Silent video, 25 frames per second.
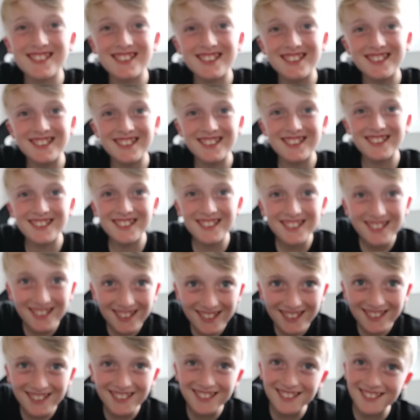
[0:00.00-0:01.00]
She's just been
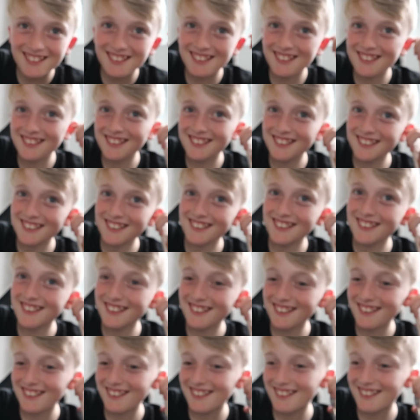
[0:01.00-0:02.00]
really annoying.